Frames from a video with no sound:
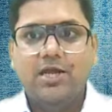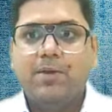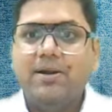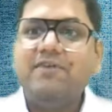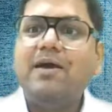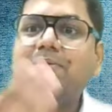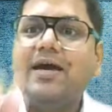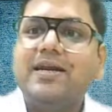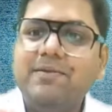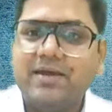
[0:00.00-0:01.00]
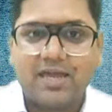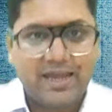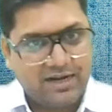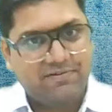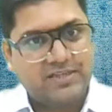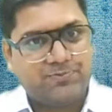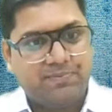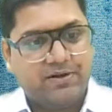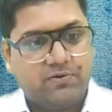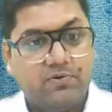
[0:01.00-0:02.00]
But if I am directly making an advance
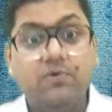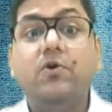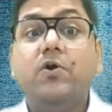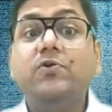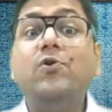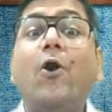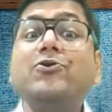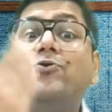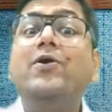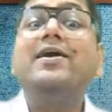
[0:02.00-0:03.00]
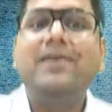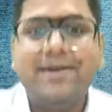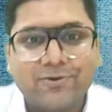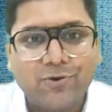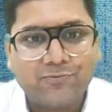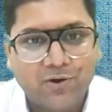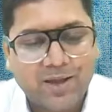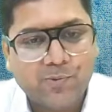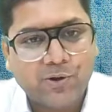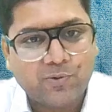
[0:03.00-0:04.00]
payment to you, not knowing later on what I
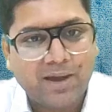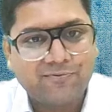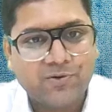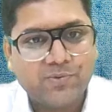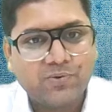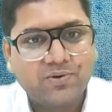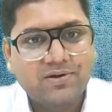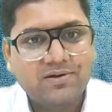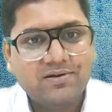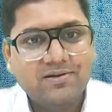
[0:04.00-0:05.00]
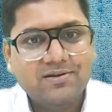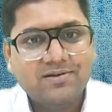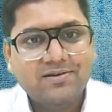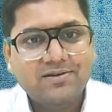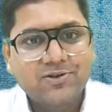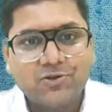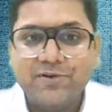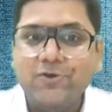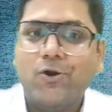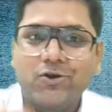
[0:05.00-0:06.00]
am going to buy from you, so
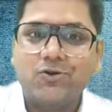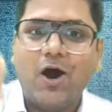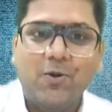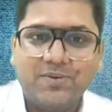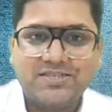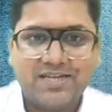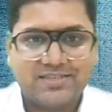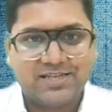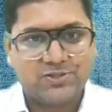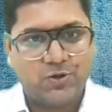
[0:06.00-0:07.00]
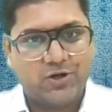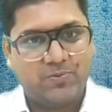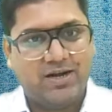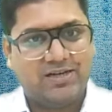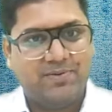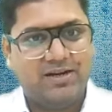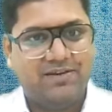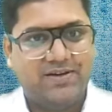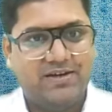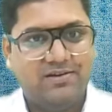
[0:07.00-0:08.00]
we don't know how much GST is going to be ultimately levied.